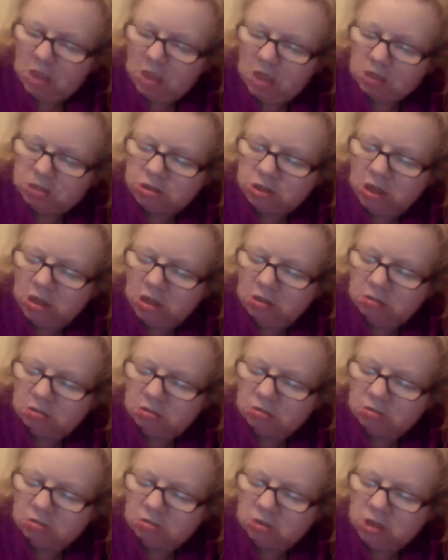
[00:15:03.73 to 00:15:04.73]
I
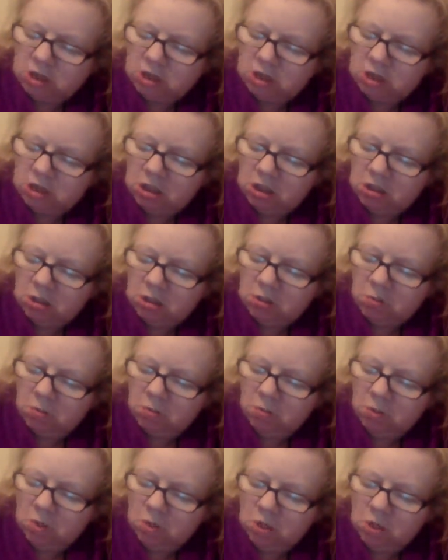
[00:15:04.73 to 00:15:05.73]
don't know
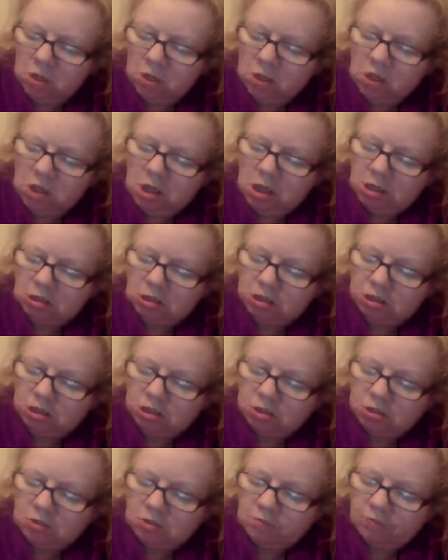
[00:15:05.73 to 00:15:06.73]
what
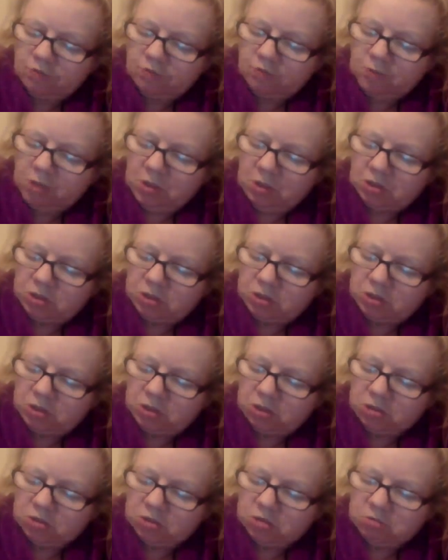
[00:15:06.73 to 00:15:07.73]
extra
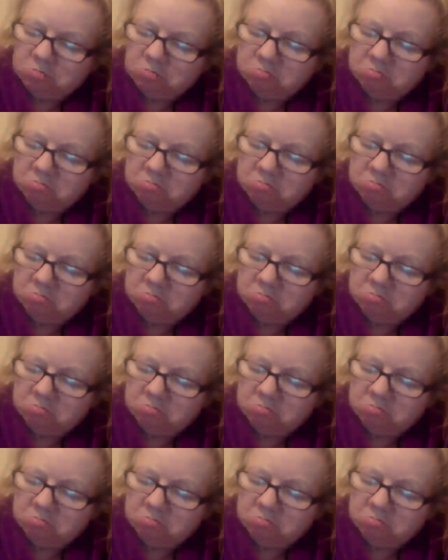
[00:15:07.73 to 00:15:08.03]
information,